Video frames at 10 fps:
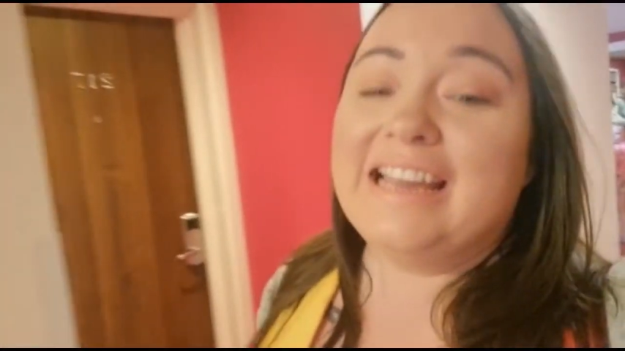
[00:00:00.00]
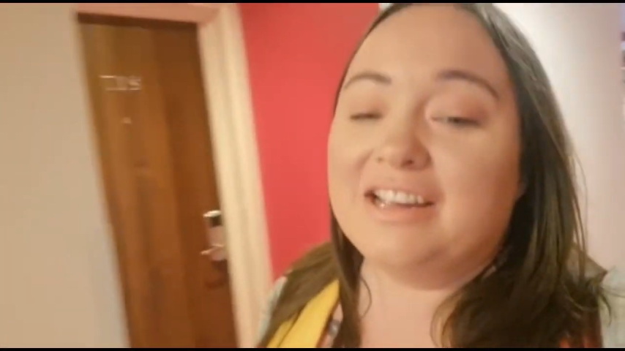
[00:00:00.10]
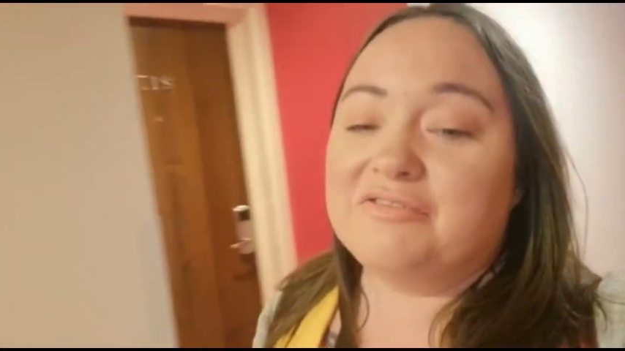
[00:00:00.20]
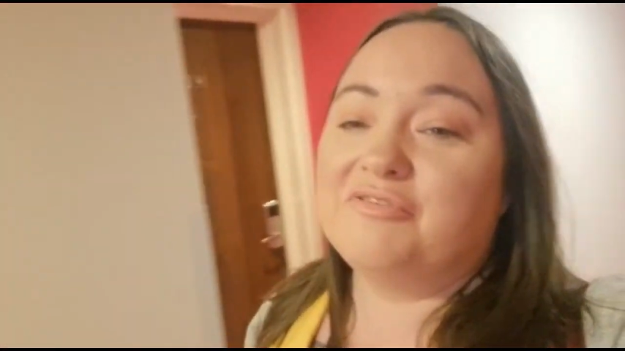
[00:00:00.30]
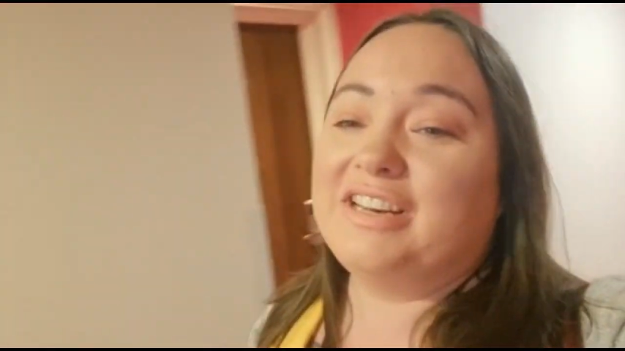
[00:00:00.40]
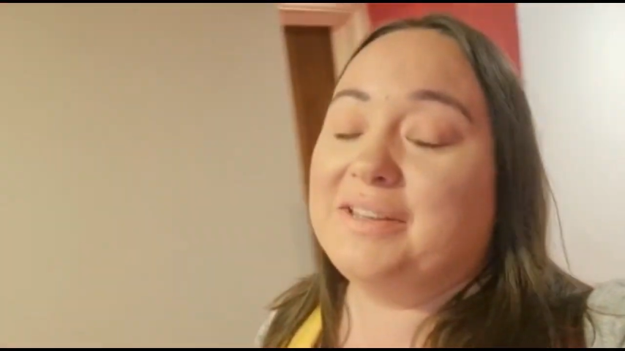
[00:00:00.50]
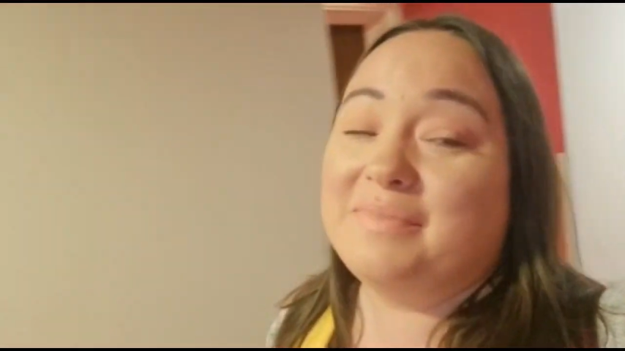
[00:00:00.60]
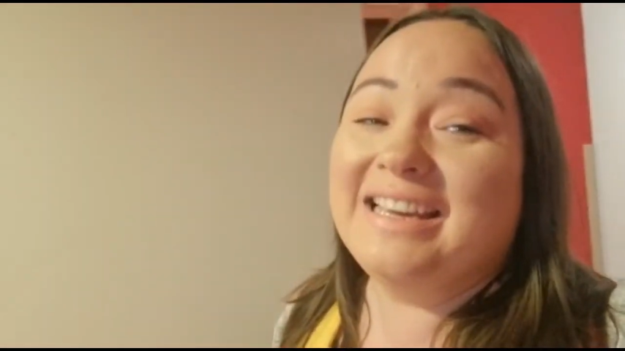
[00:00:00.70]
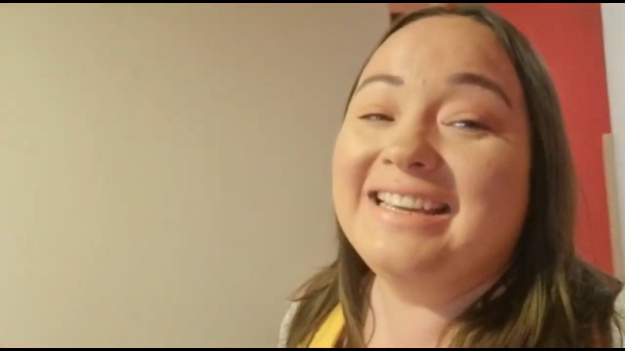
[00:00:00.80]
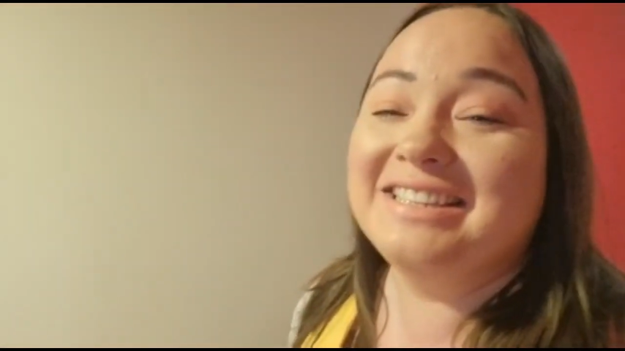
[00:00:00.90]
It really
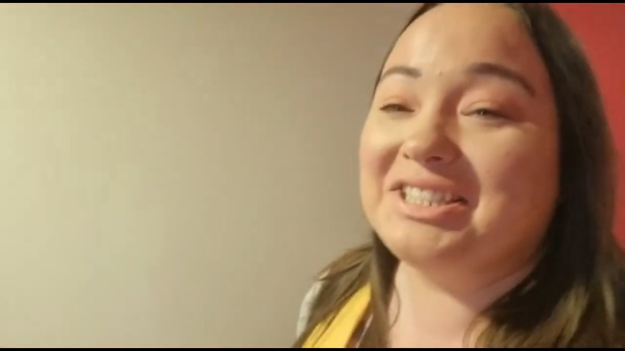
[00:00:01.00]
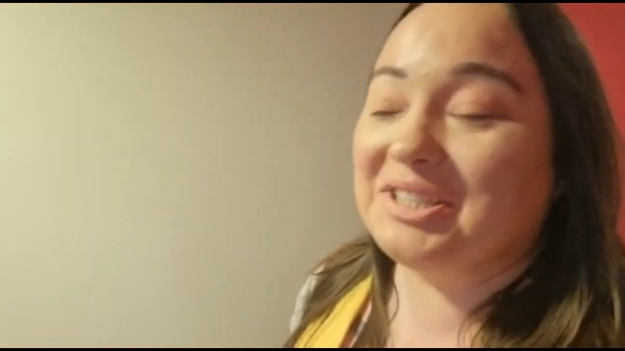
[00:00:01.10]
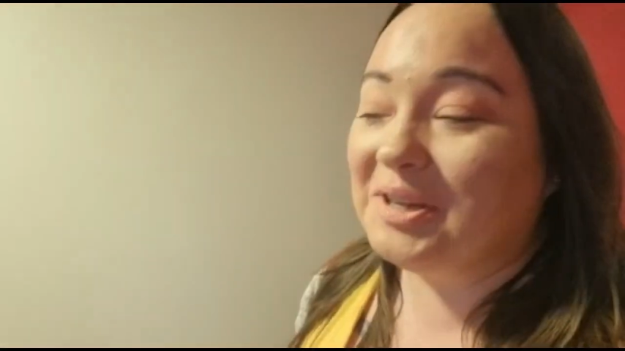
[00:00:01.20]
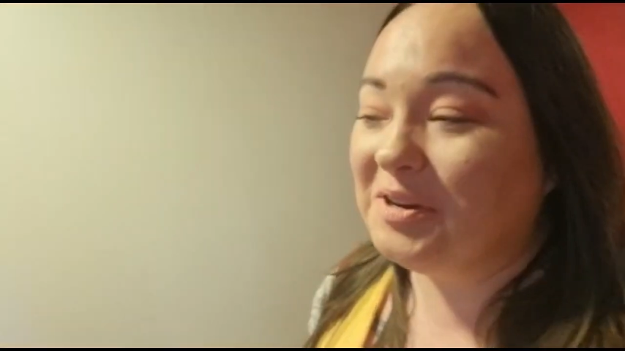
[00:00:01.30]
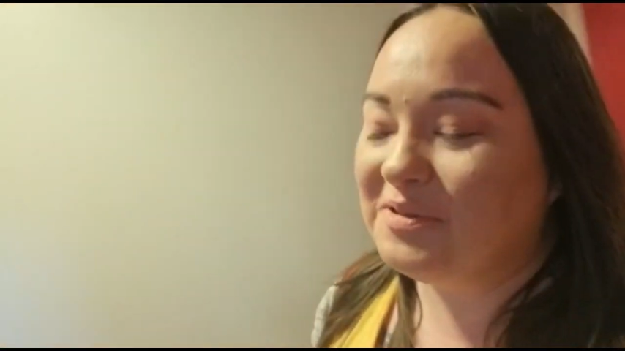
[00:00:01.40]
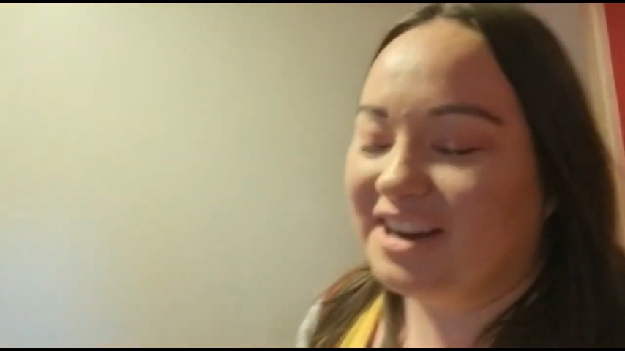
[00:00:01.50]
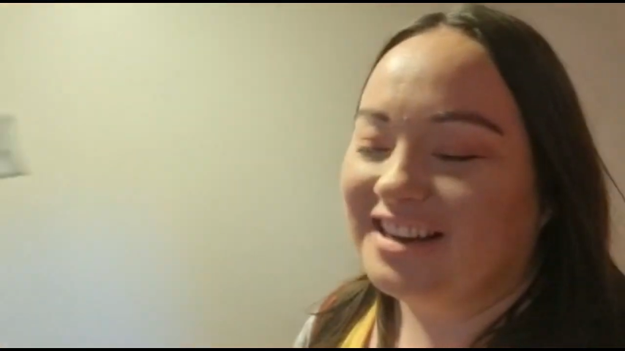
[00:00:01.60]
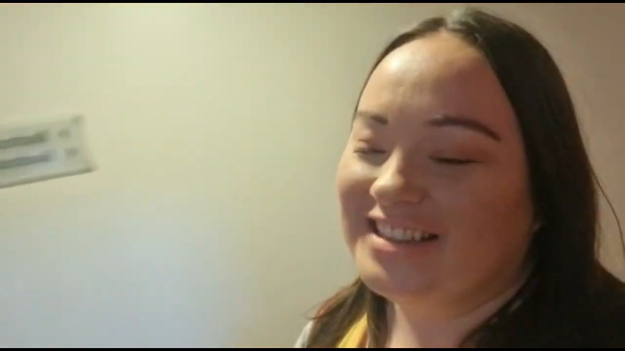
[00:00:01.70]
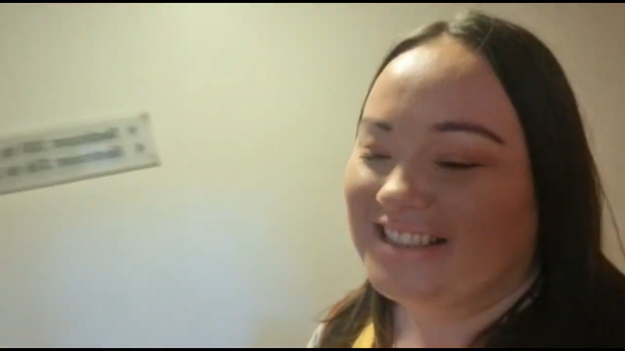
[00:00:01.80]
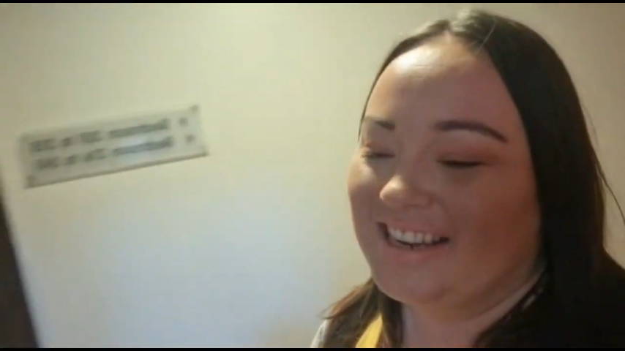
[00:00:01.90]
means so
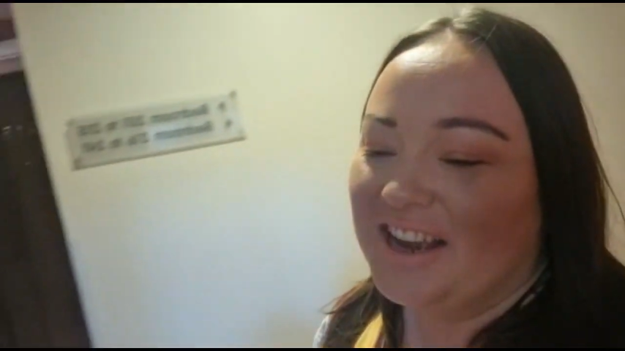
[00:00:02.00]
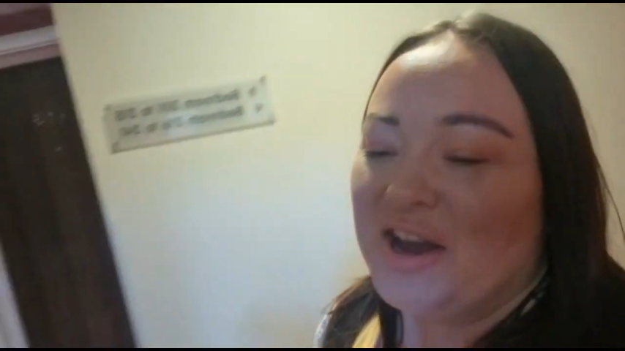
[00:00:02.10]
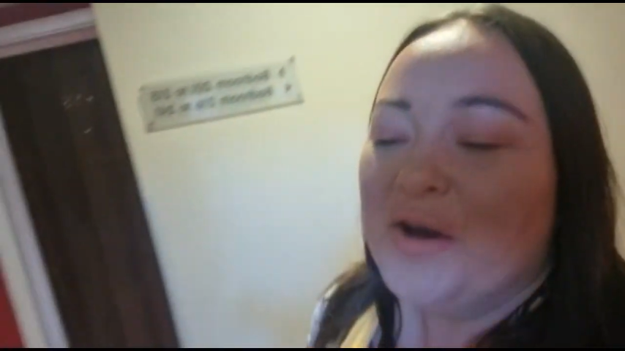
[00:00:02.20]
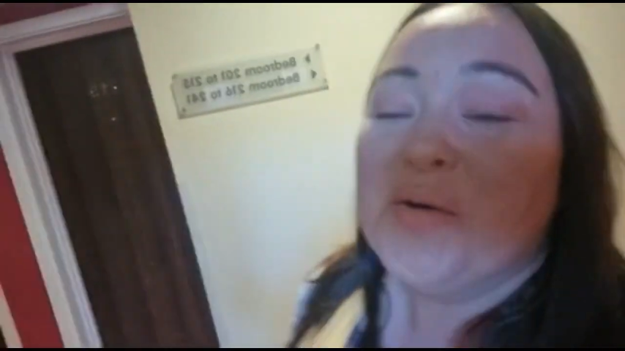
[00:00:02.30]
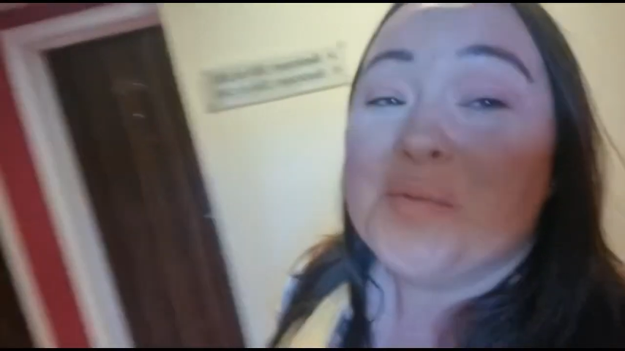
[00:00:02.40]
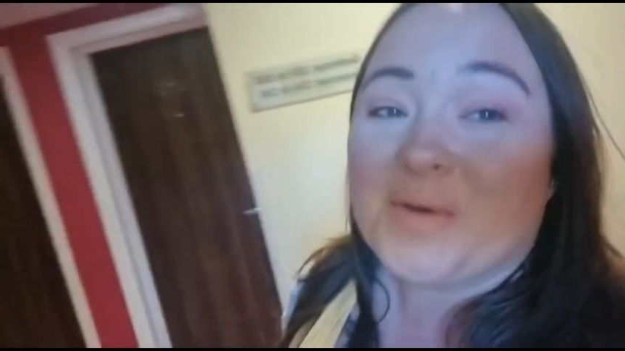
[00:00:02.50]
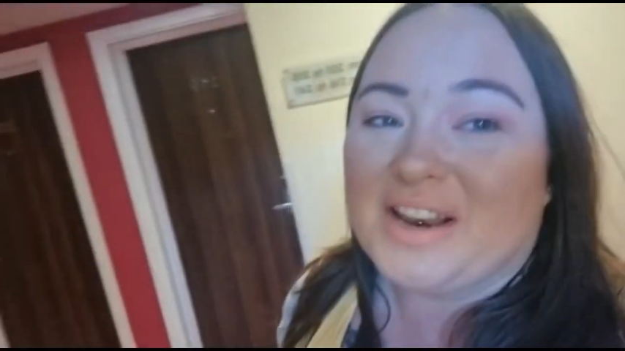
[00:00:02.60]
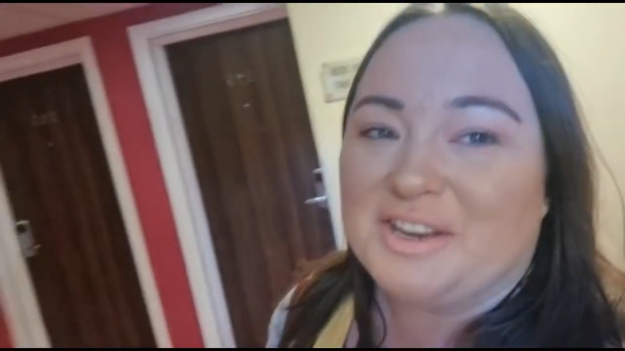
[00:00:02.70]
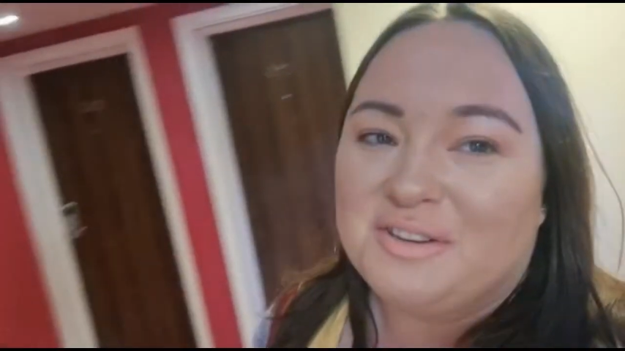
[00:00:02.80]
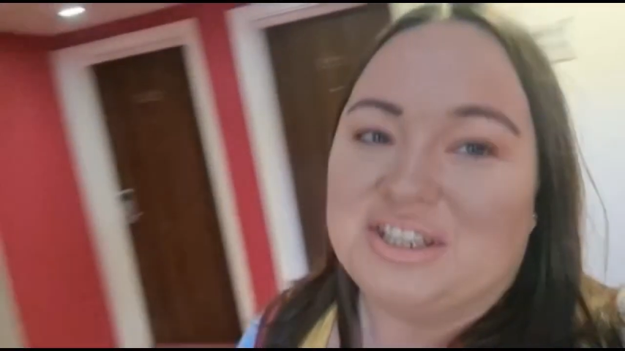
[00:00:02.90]
much
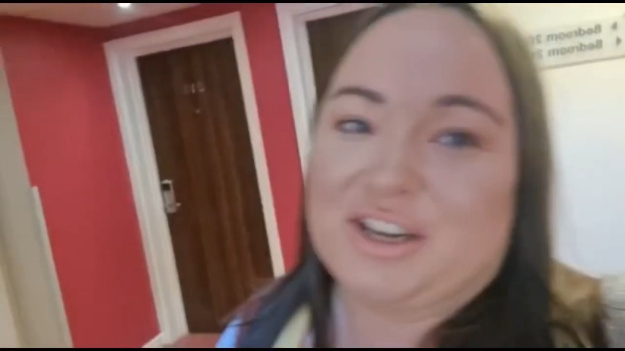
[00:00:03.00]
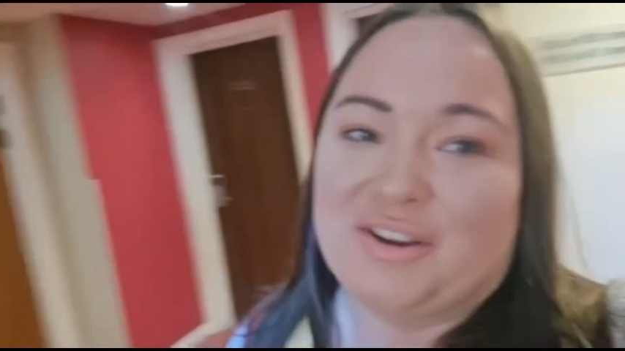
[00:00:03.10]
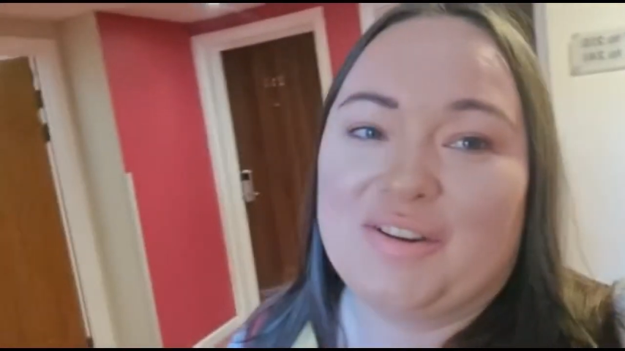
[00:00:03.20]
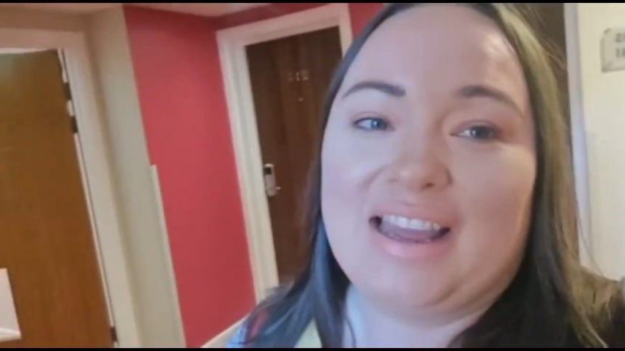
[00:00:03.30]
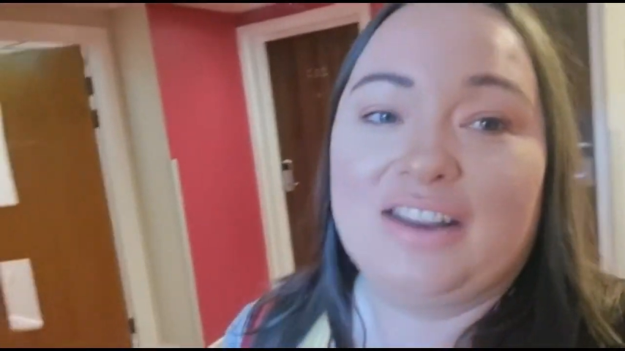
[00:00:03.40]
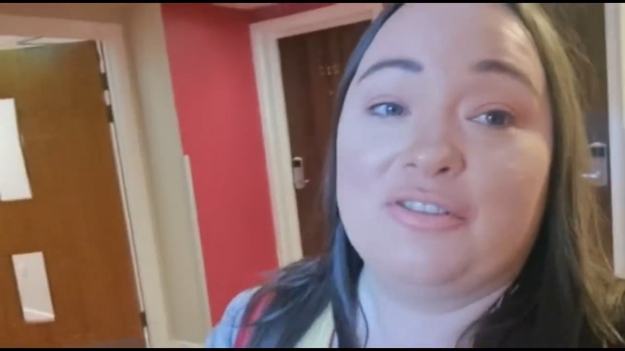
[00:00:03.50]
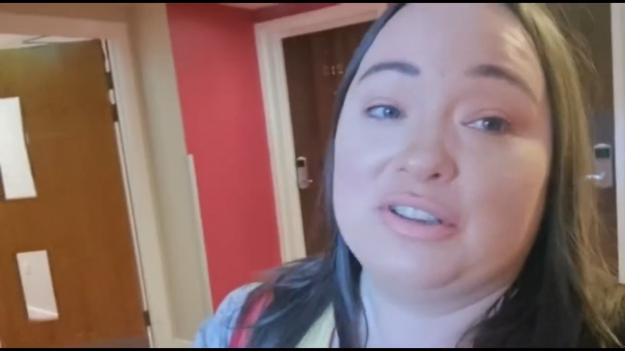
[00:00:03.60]
when you do, and if you